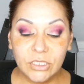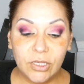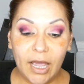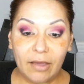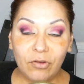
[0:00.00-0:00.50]
you
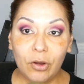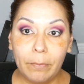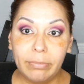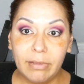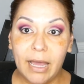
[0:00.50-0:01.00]
have
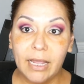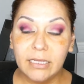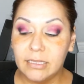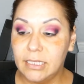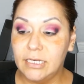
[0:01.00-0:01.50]
your
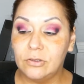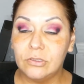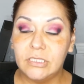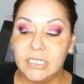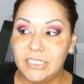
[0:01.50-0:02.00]
black, the little
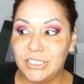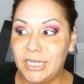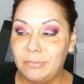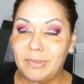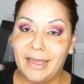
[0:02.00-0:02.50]
C
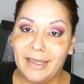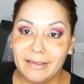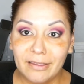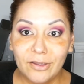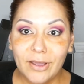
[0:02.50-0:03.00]
shape
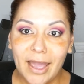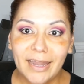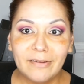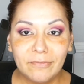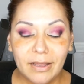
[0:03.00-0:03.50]
that you
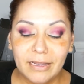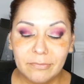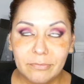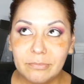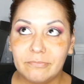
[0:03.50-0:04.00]
kind of
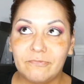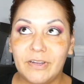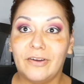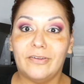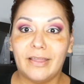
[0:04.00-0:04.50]
like
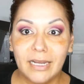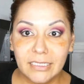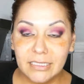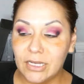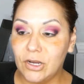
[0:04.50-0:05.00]
figure that
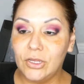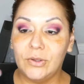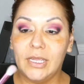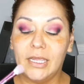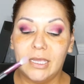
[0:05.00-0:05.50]
it's there, you
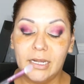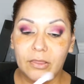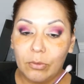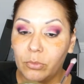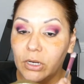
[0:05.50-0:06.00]
get
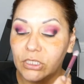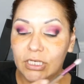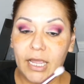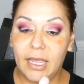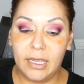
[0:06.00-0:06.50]
another brush
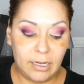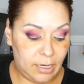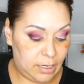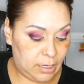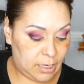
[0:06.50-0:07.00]
and
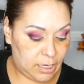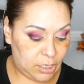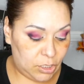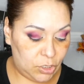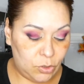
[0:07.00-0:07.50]

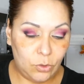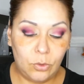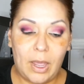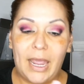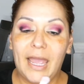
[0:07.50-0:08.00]

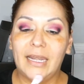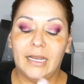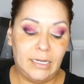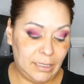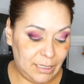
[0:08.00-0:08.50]
I add
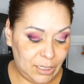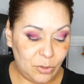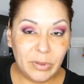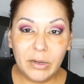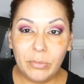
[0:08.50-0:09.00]
a
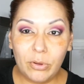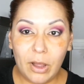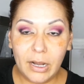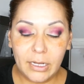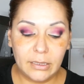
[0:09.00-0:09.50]
little bit of
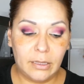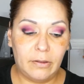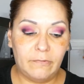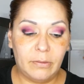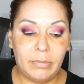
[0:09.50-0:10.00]
product
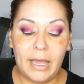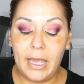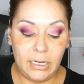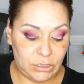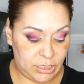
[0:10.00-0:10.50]
of the
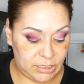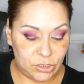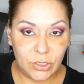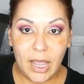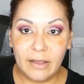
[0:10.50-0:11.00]
black just
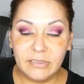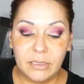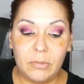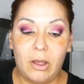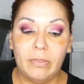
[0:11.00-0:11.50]
to have
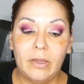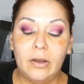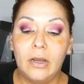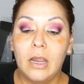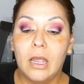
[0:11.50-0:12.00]
some on
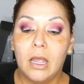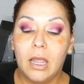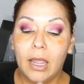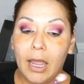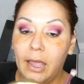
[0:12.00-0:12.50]
there,
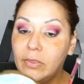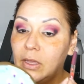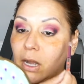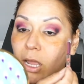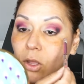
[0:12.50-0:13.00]
and
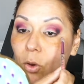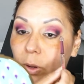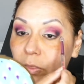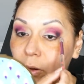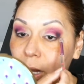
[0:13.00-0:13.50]
then I go
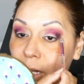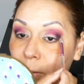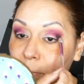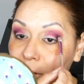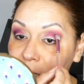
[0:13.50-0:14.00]
in there and
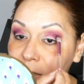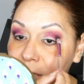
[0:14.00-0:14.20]
I blend